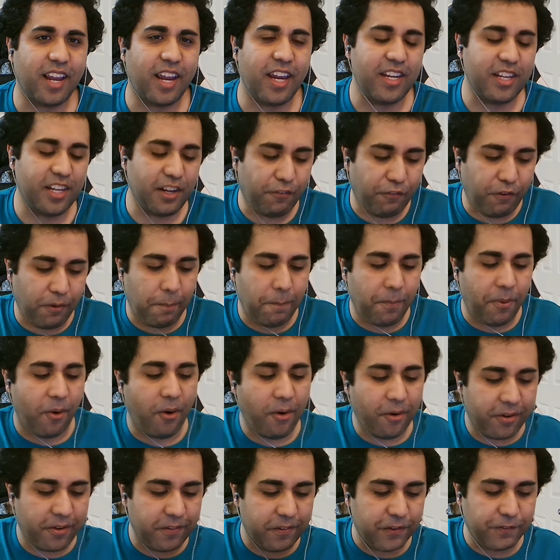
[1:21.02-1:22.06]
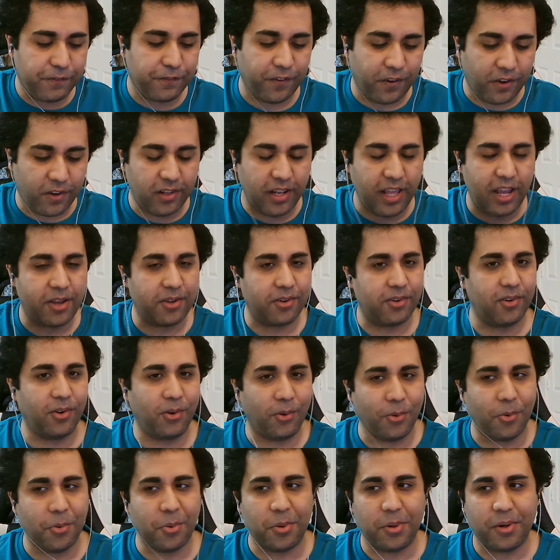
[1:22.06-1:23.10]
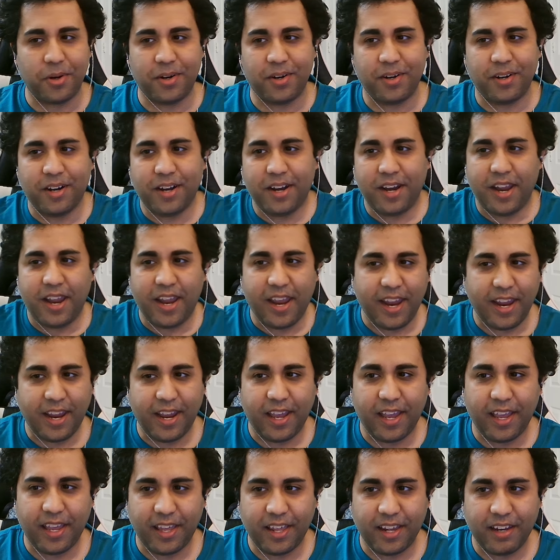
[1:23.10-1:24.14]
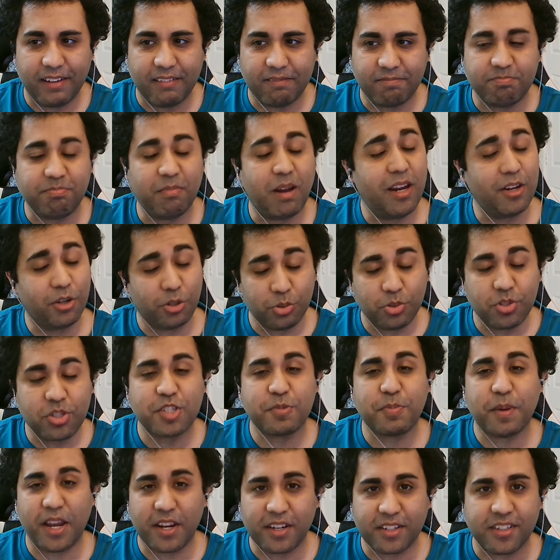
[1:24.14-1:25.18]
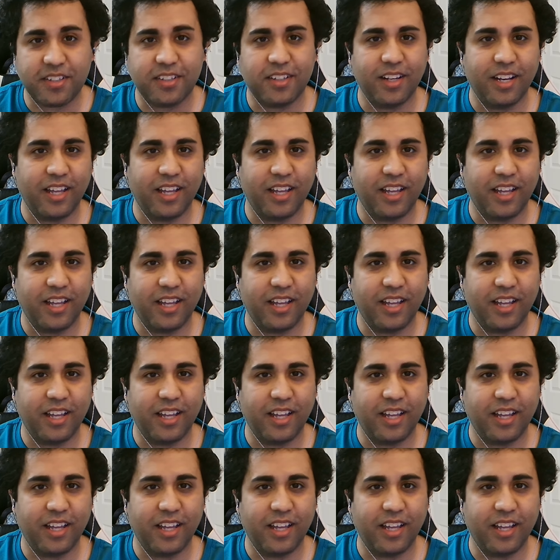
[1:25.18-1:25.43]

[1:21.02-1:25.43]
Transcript: different part of the Fallout lore, and I can respect it.